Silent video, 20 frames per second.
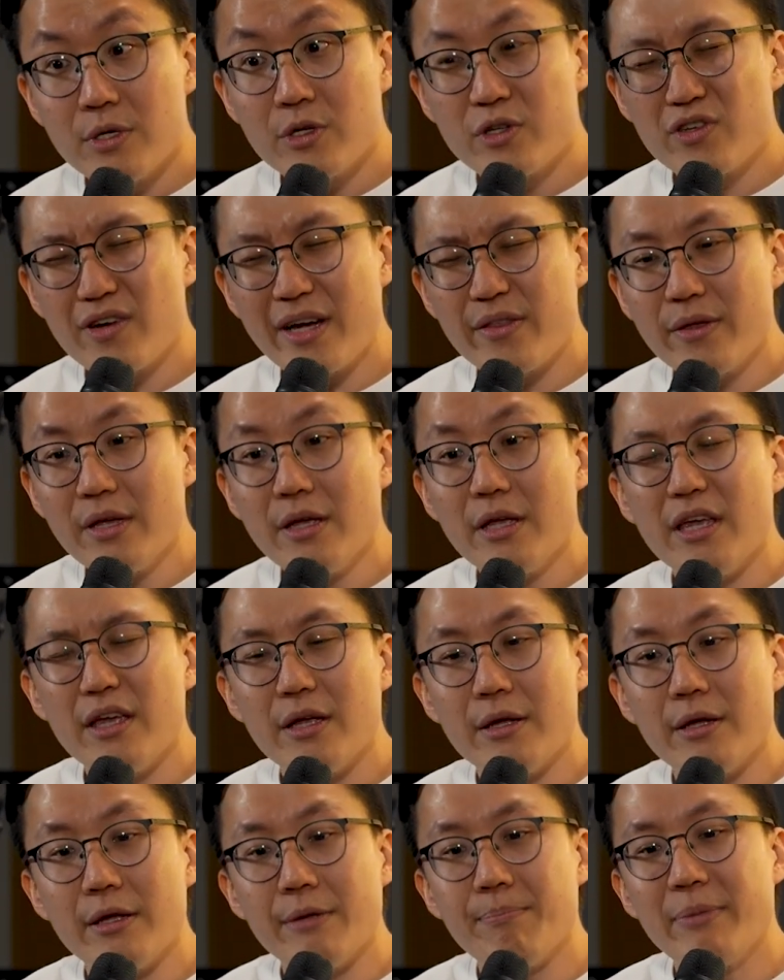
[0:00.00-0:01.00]
So I think
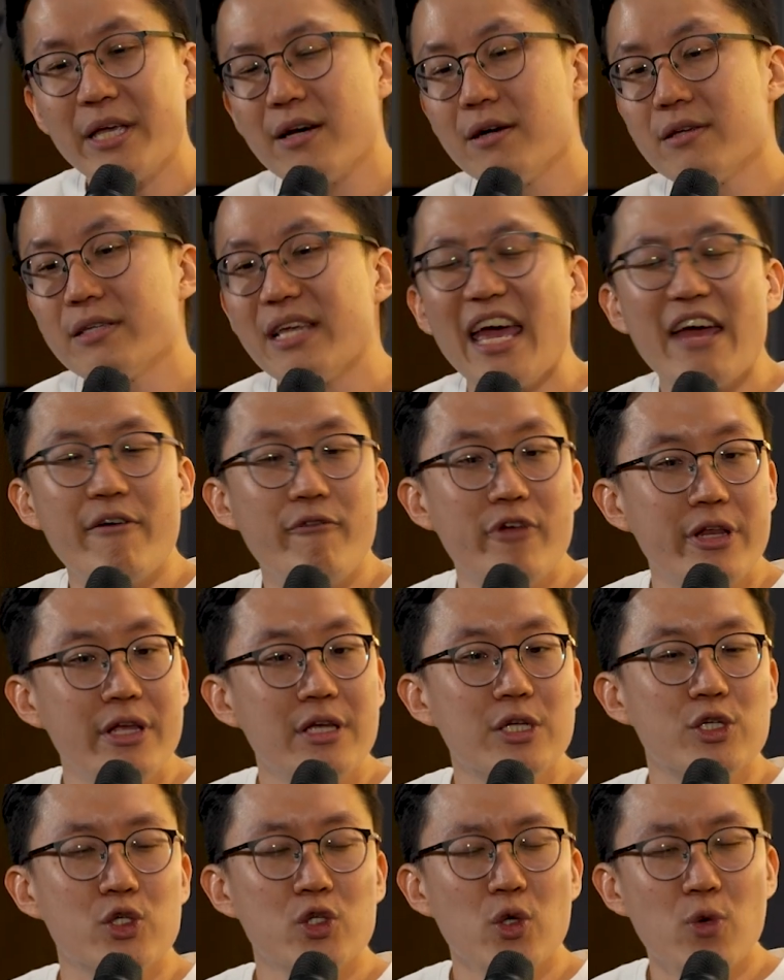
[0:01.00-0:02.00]
because
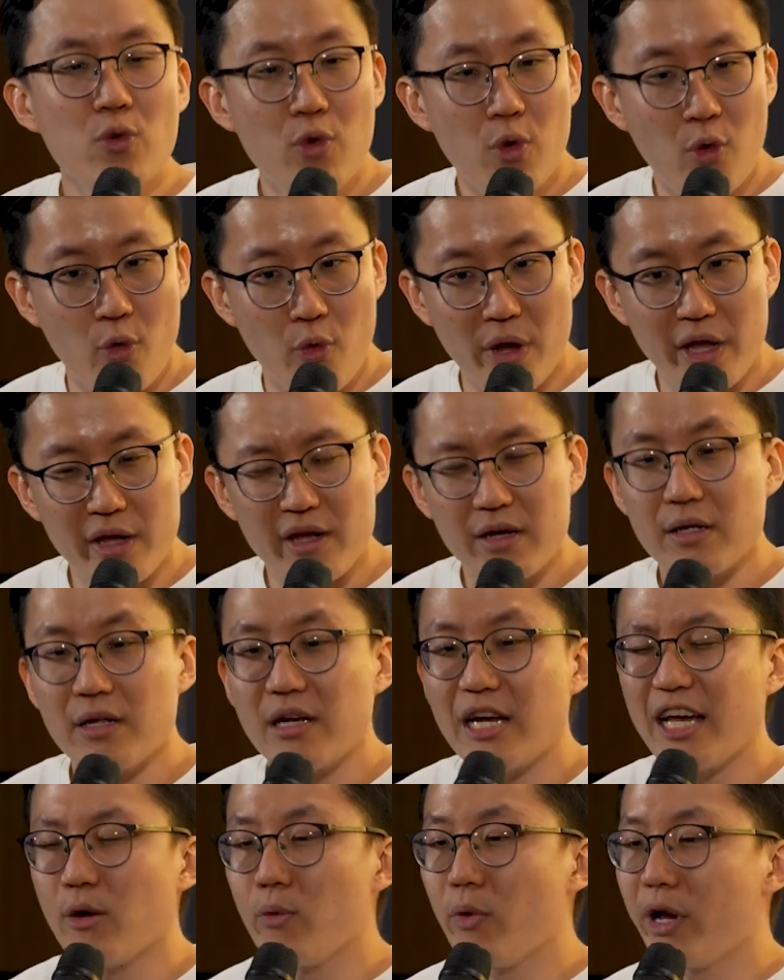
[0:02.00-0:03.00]
everything is so quick,
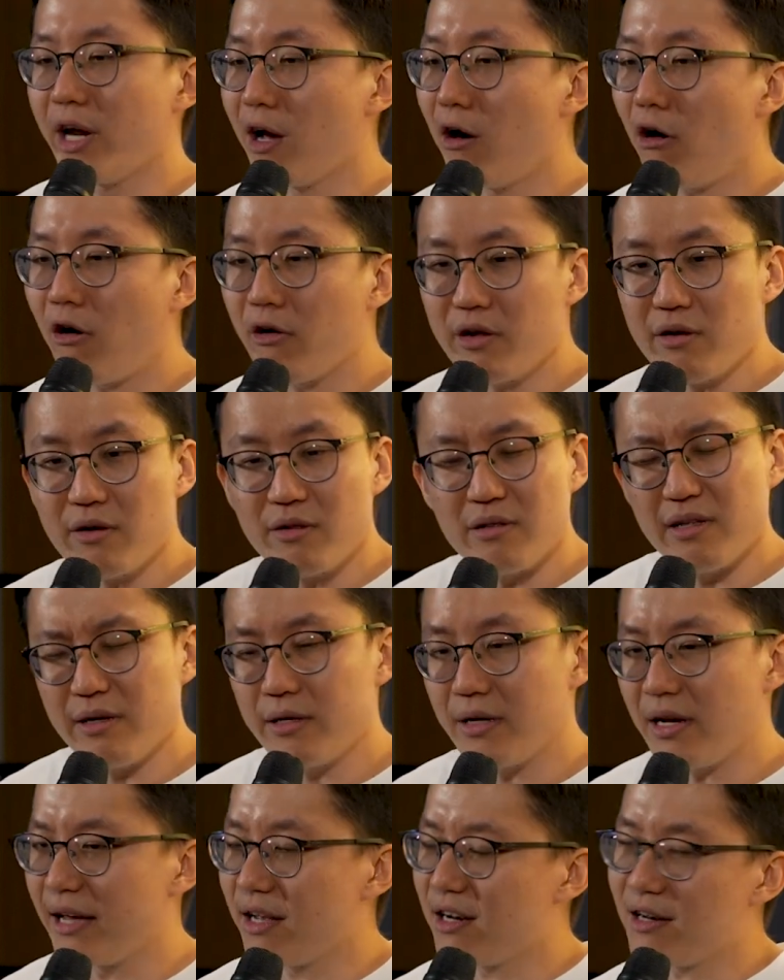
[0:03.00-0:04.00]
like when I order,
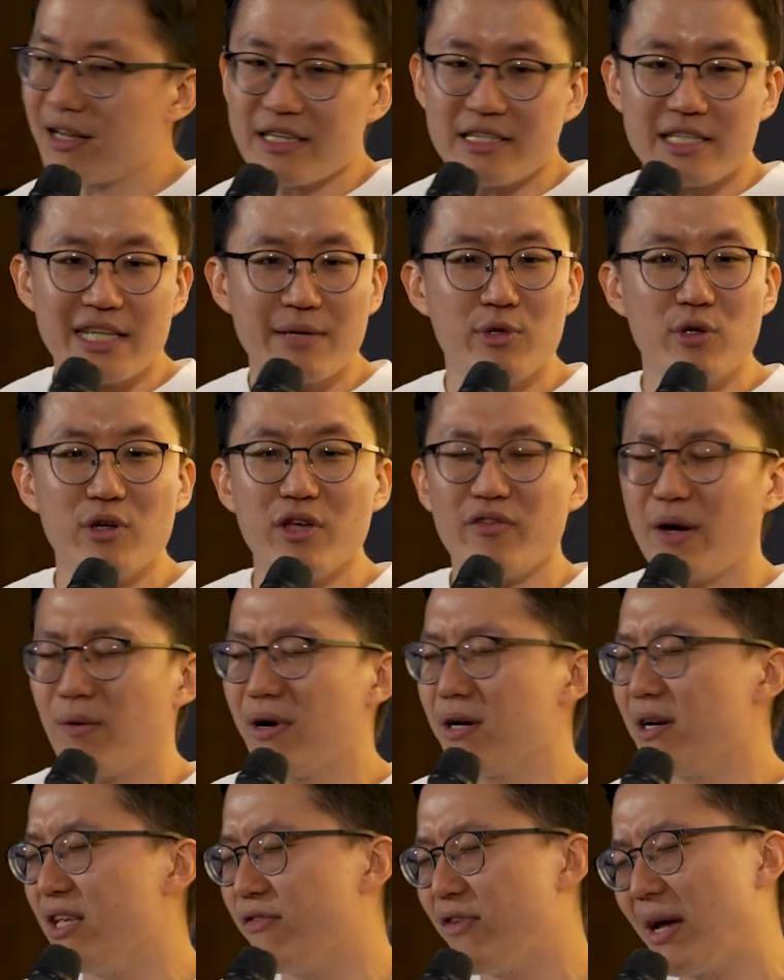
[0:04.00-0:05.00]
like last time,
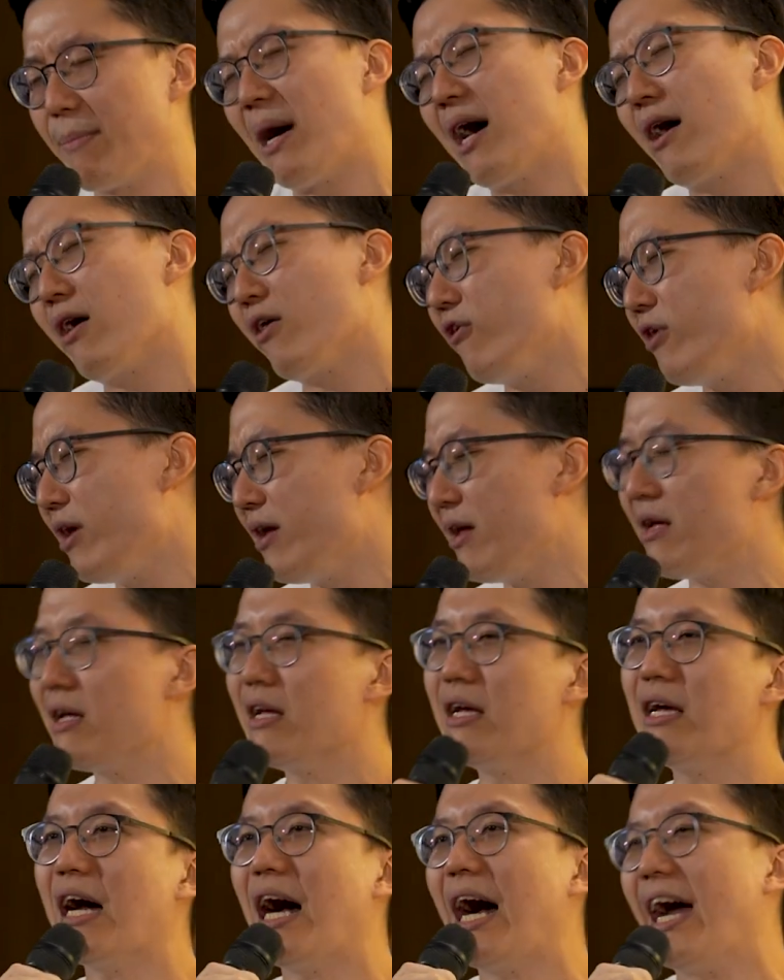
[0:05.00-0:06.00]
if I'm hungry,
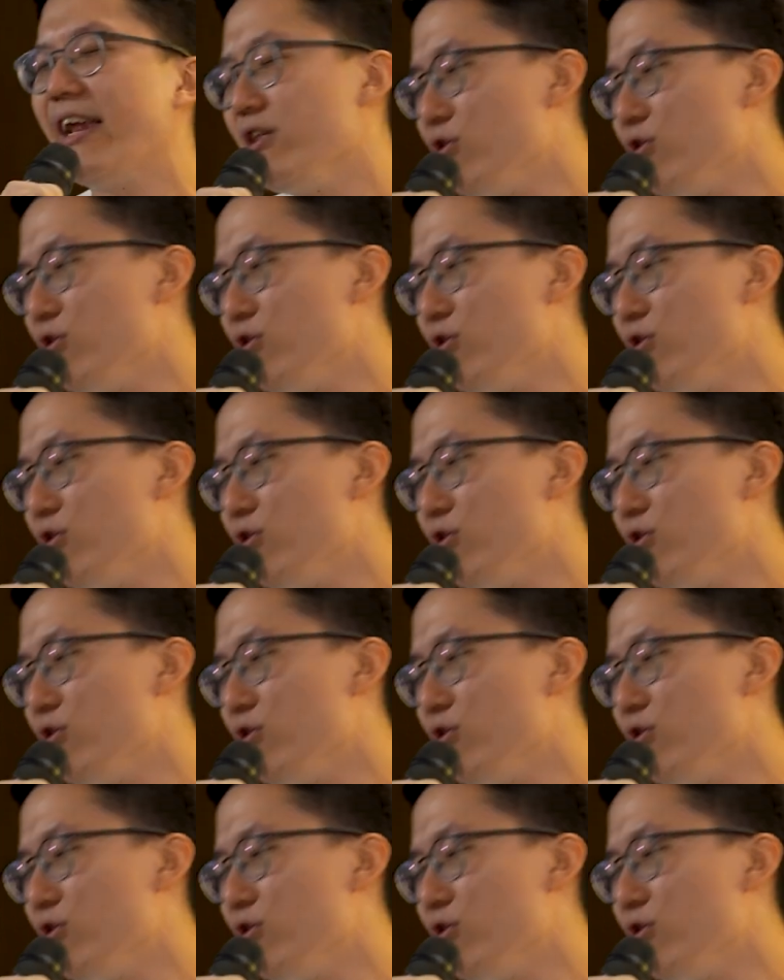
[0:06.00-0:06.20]
I